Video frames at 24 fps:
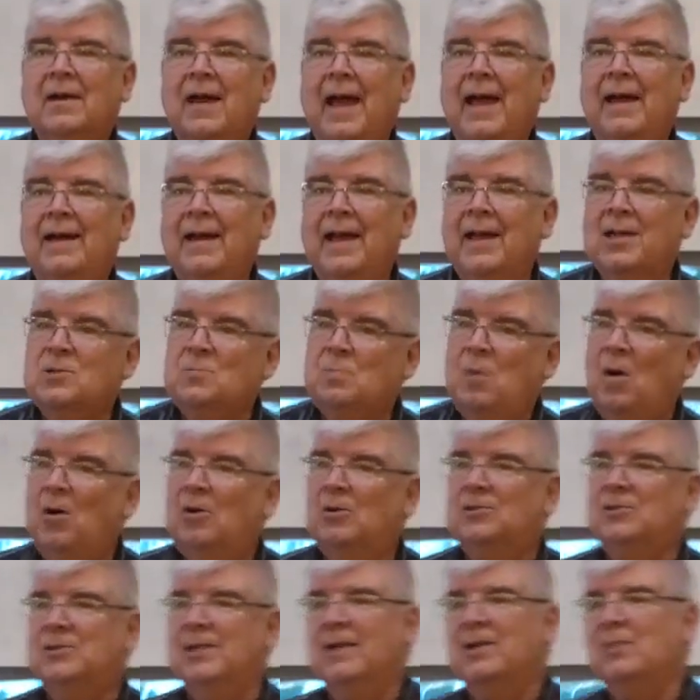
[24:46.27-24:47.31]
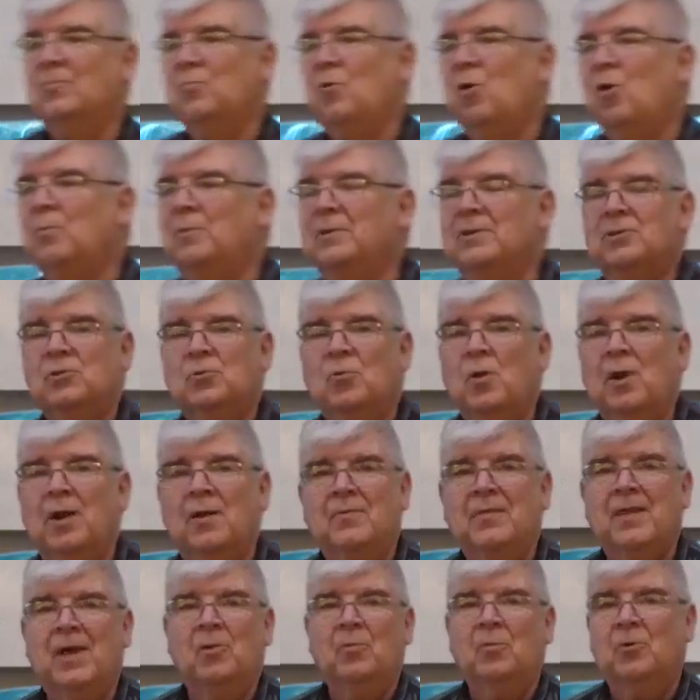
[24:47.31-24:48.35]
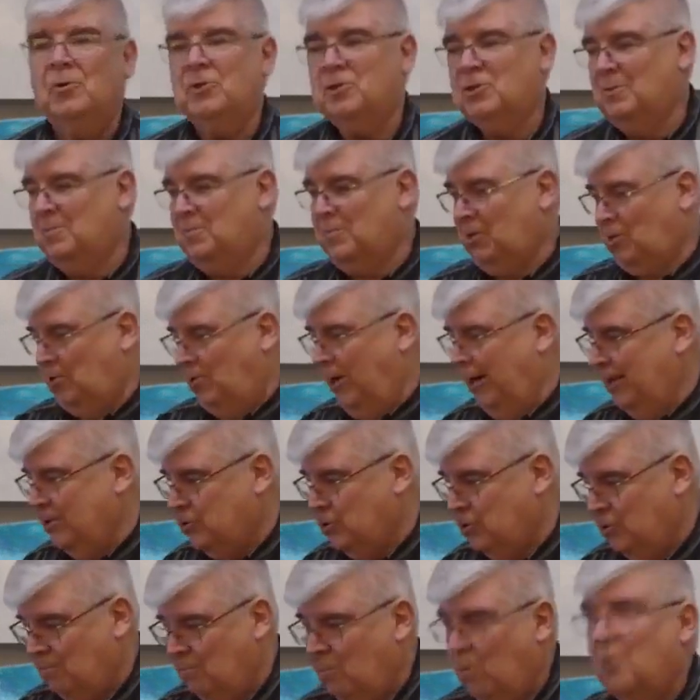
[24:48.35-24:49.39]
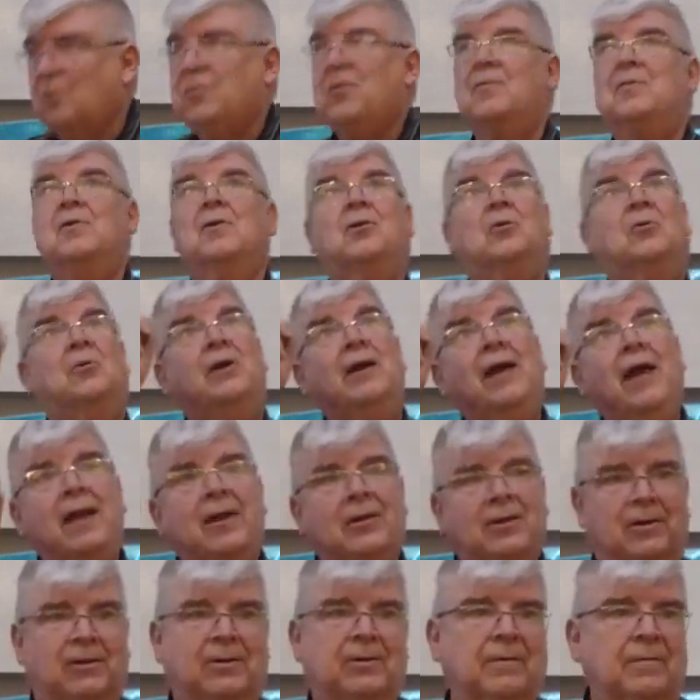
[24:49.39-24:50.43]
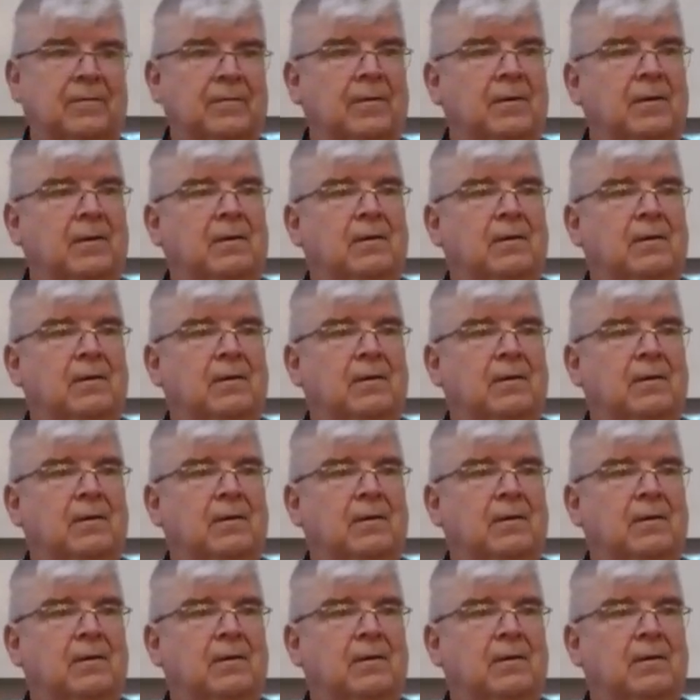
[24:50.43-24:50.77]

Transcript: And as Paul said in Romans 1, they worship the creature more than the creator.